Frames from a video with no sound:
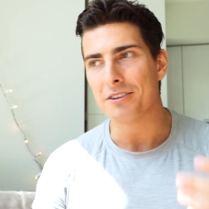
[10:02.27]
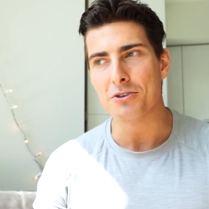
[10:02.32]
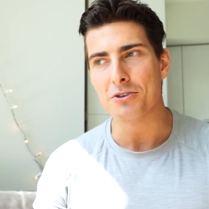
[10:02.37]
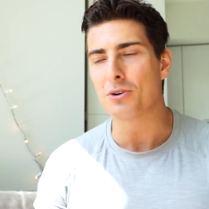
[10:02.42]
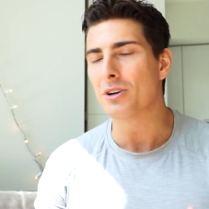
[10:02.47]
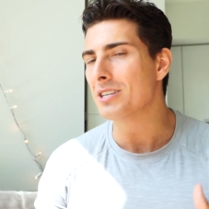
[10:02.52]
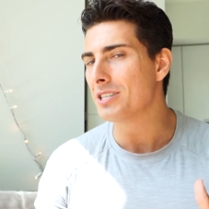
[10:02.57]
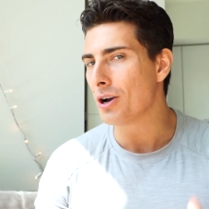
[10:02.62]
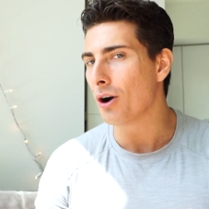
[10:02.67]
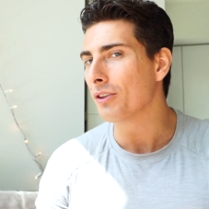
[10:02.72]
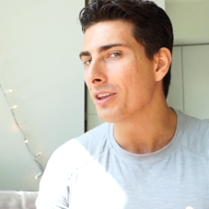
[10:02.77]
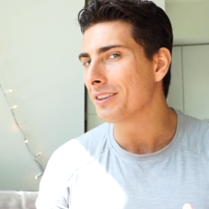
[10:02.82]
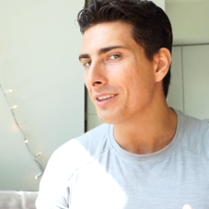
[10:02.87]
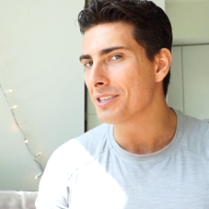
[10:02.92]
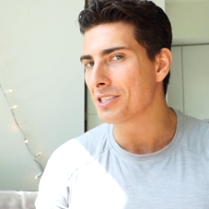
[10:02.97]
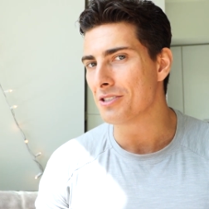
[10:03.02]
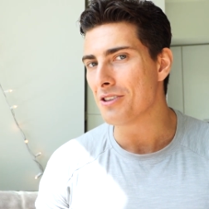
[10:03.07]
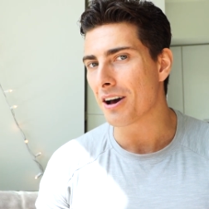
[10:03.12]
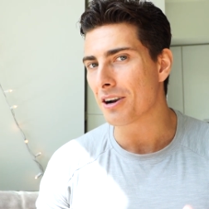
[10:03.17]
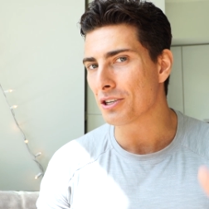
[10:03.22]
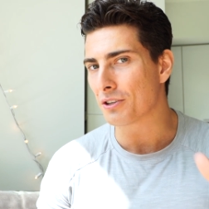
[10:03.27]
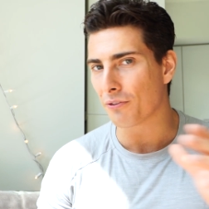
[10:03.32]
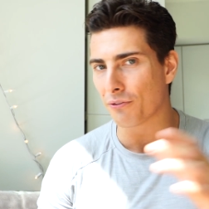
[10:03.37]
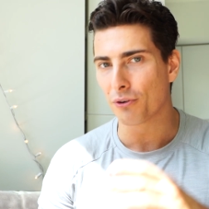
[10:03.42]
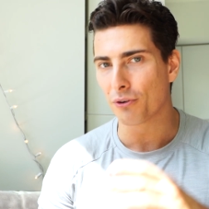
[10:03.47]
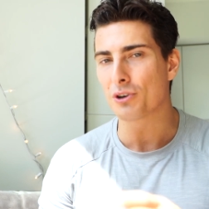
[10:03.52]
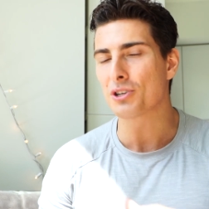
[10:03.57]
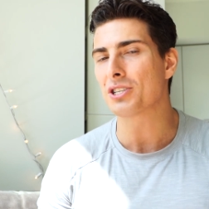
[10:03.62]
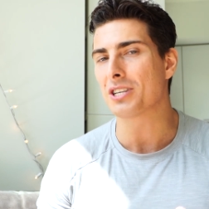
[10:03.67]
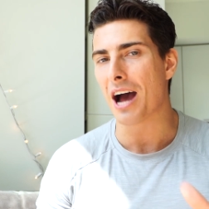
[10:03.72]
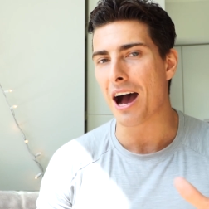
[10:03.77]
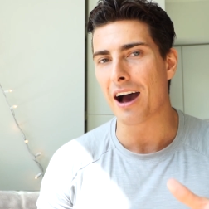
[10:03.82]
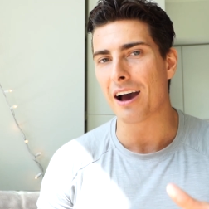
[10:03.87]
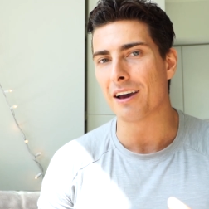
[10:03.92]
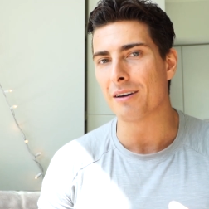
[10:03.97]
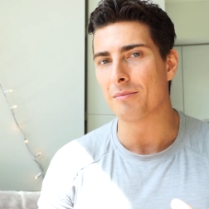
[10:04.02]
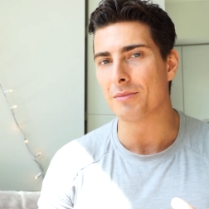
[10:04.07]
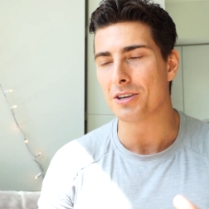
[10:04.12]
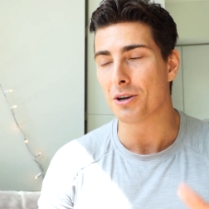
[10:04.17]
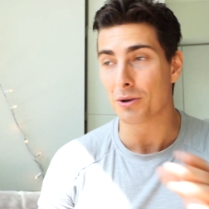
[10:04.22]
You can tell that it's not his first
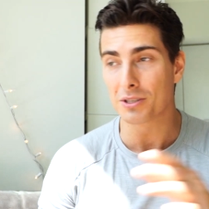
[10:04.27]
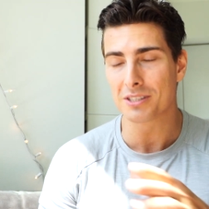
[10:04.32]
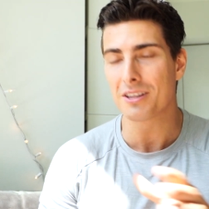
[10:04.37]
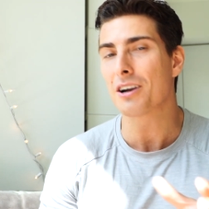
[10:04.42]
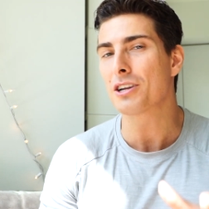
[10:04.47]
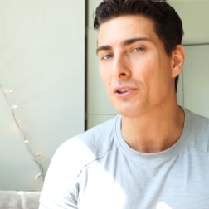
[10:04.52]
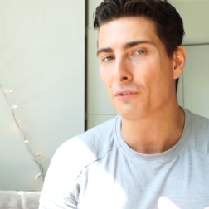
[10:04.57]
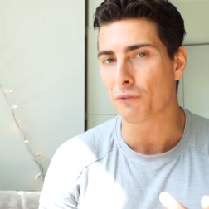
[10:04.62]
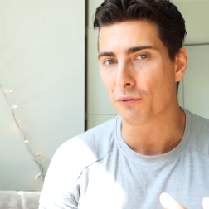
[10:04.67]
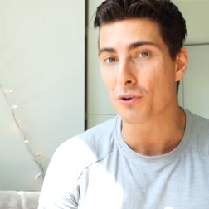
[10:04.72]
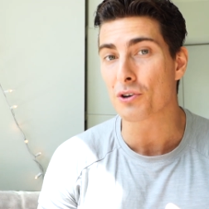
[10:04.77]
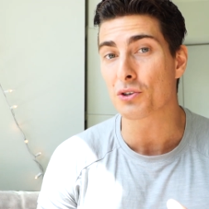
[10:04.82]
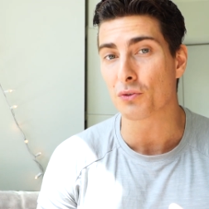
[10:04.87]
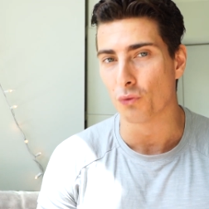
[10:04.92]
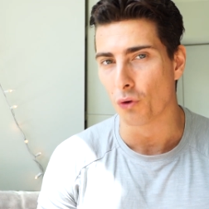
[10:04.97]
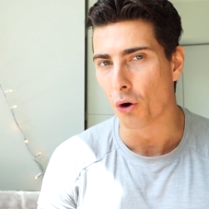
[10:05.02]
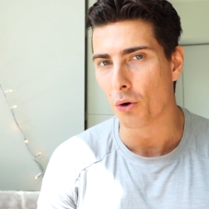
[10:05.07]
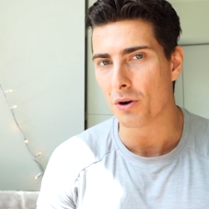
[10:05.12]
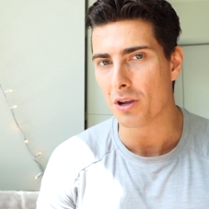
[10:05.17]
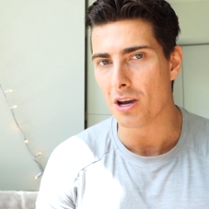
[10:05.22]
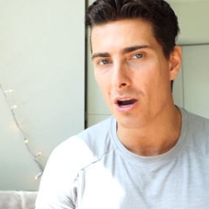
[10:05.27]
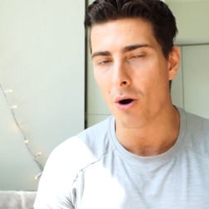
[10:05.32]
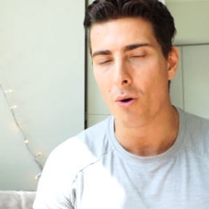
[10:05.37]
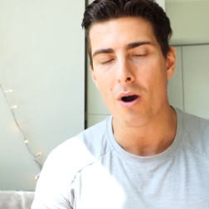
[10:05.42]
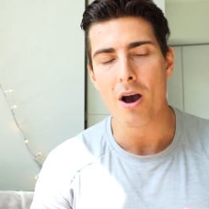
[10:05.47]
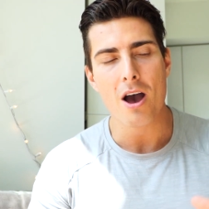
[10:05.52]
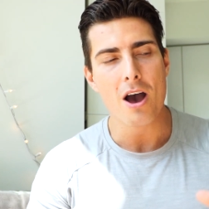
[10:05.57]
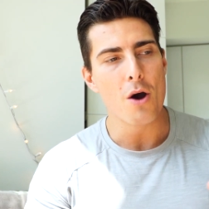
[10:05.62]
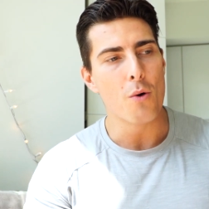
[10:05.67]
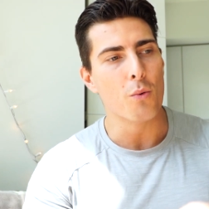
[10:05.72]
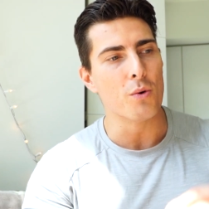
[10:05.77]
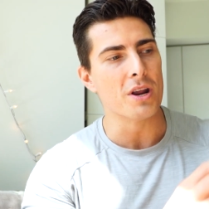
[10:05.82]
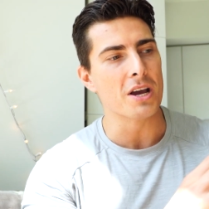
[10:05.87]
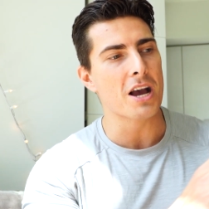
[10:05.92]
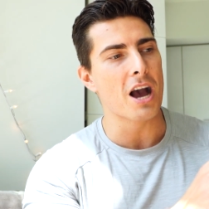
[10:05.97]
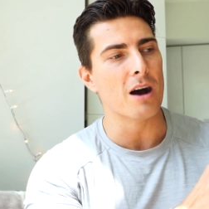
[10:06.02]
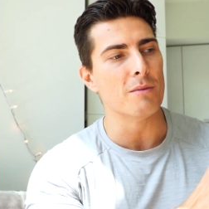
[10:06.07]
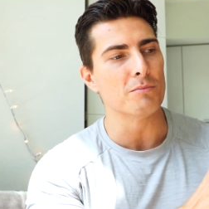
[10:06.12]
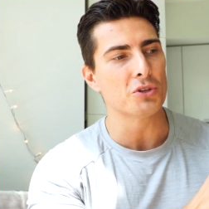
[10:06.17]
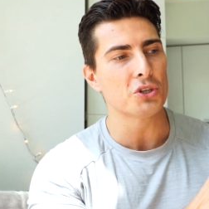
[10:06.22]
time, you know, it's not his first rodeo when it
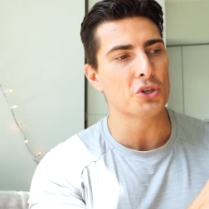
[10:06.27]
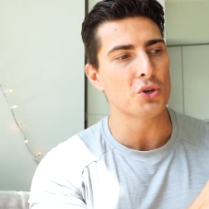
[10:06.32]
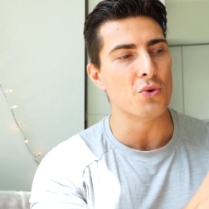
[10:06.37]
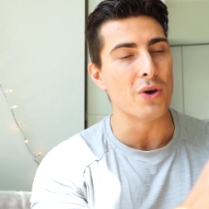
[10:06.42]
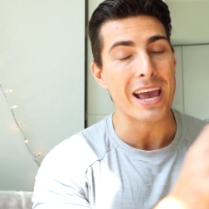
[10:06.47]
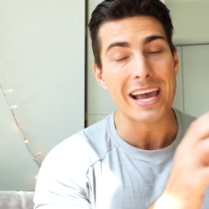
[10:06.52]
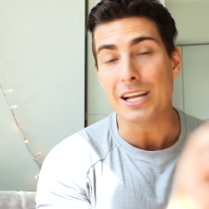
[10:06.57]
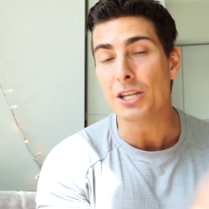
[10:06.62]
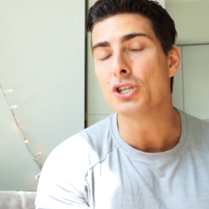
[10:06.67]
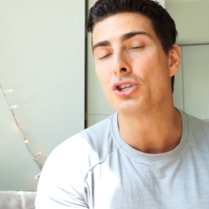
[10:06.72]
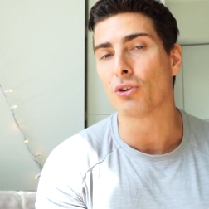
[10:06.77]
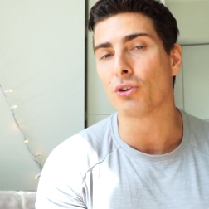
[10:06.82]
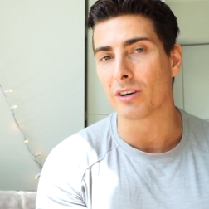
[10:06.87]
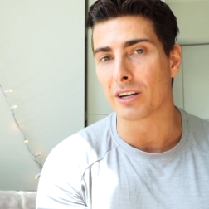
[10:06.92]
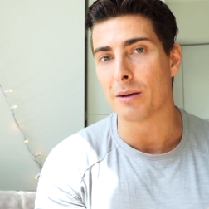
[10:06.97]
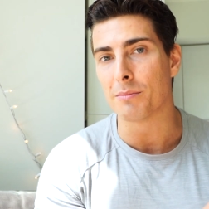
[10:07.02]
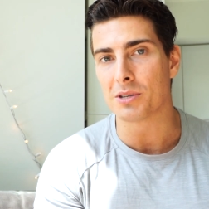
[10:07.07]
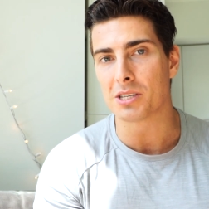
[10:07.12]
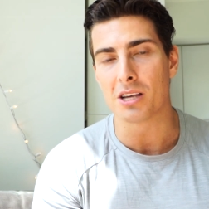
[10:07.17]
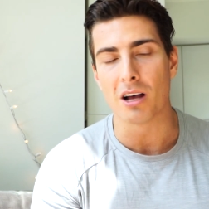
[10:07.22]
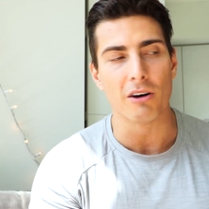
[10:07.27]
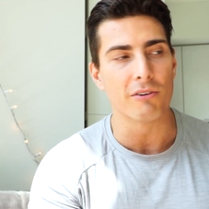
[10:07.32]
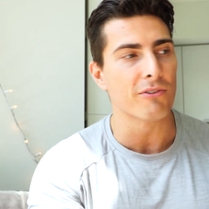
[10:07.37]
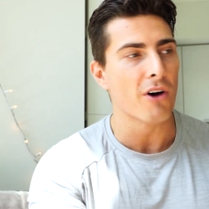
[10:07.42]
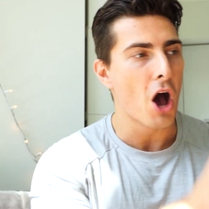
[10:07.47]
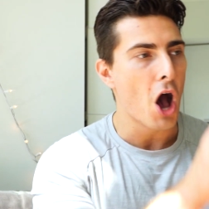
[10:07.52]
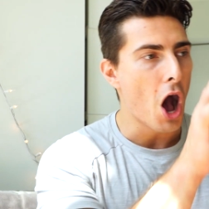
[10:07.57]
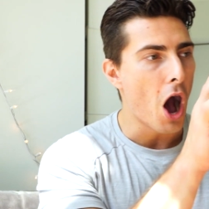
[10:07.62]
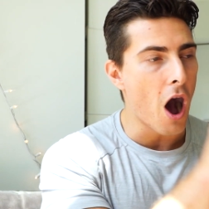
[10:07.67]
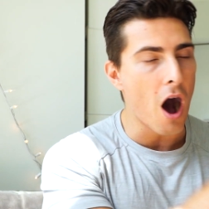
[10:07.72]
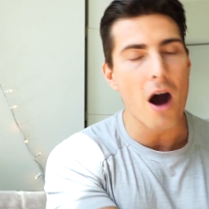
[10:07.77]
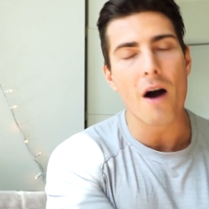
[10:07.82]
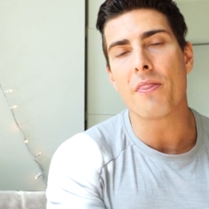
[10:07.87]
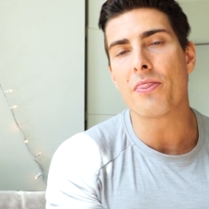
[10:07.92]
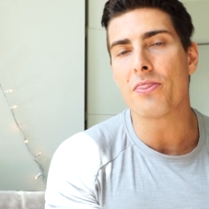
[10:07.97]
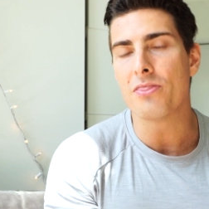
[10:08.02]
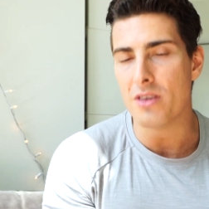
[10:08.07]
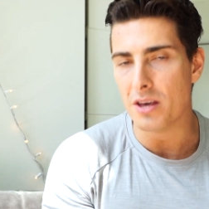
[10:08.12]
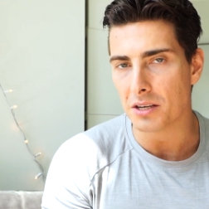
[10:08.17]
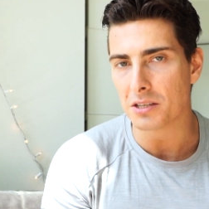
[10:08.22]
comes to injuring himself
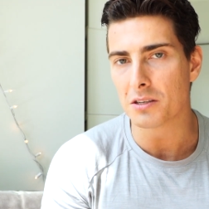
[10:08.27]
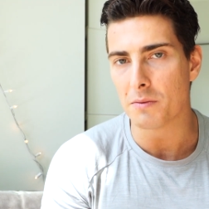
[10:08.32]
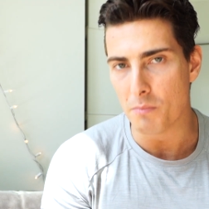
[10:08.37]
on this